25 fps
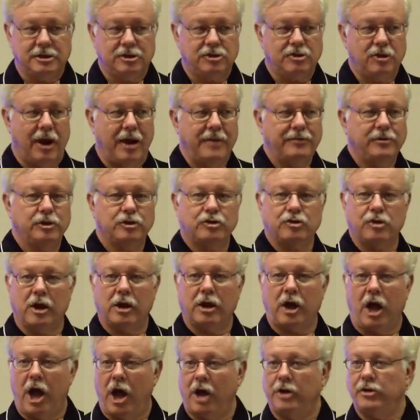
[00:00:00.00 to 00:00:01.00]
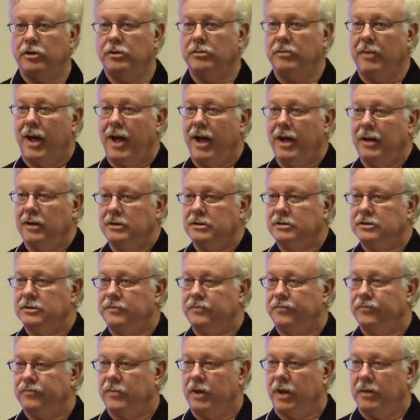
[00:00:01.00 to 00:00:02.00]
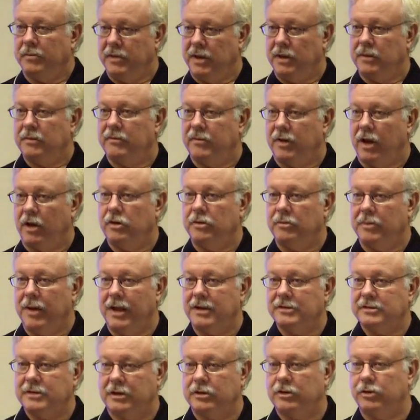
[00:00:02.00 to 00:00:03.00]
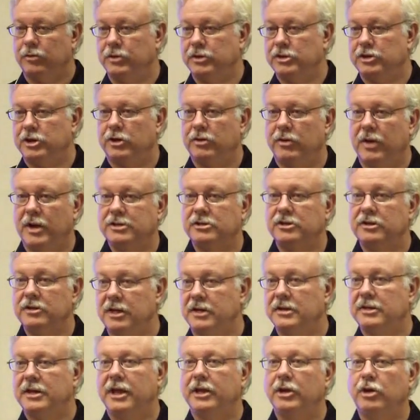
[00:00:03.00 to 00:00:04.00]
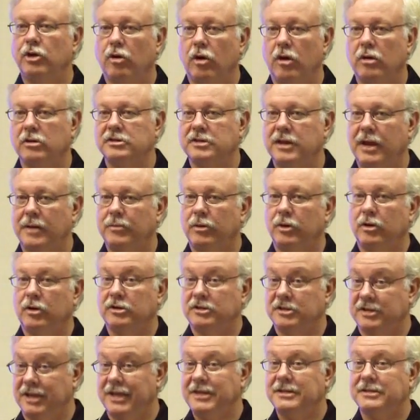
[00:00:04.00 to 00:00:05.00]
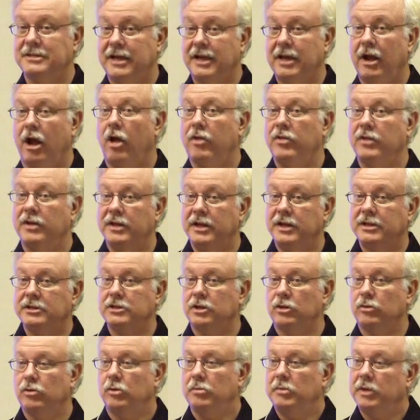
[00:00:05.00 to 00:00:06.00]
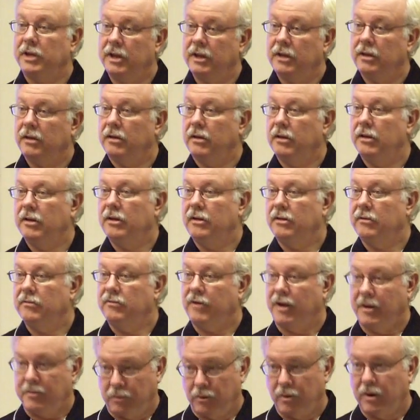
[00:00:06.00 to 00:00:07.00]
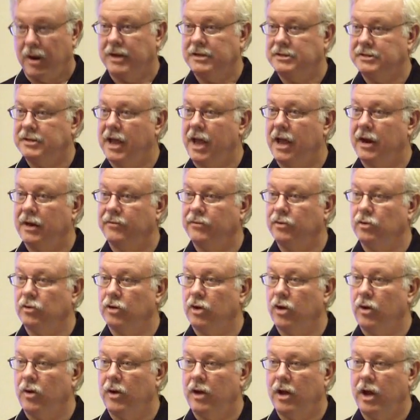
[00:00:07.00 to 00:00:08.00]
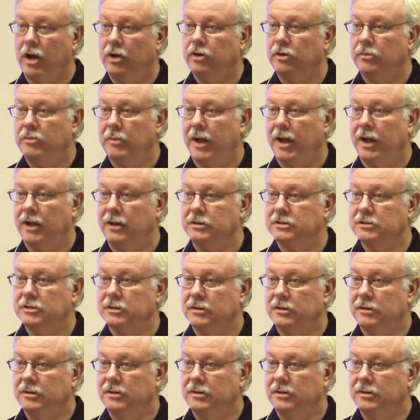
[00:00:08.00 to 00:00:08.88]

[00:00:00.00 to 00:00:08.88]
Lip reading: is drive your truck 100 miles, a minimum of 100 miles after the regeneration, then take your oil sample, because they say all the diesel will be vaporized out if you'll go 100 miles.